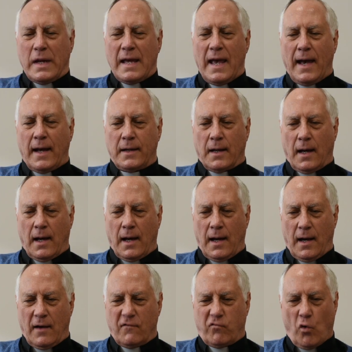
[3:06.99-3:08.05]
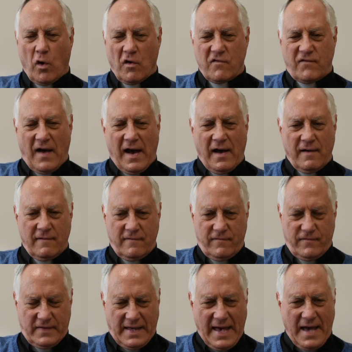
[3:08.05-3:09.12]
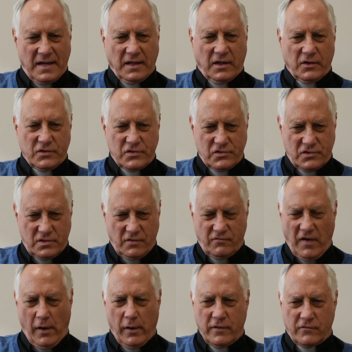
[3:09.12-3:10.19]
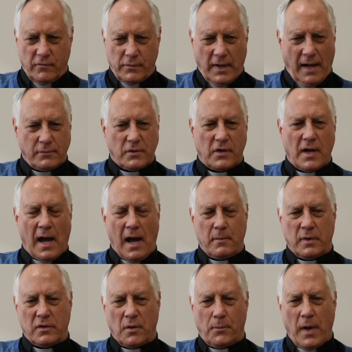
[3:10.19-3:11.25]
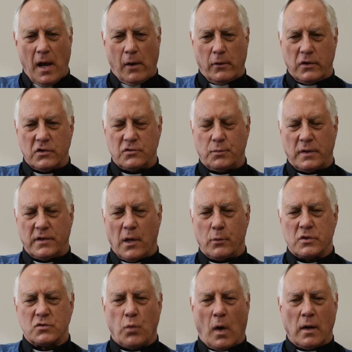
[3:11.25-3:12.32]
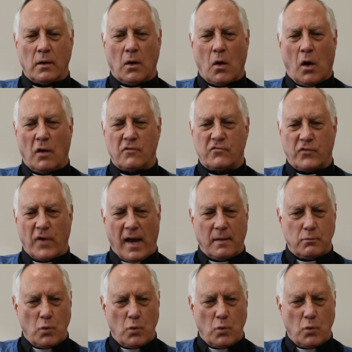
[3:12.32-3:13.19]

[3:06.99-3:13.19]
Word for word: We had uh, four or five catechists that varied from time to time in the parish, but there was one called Frank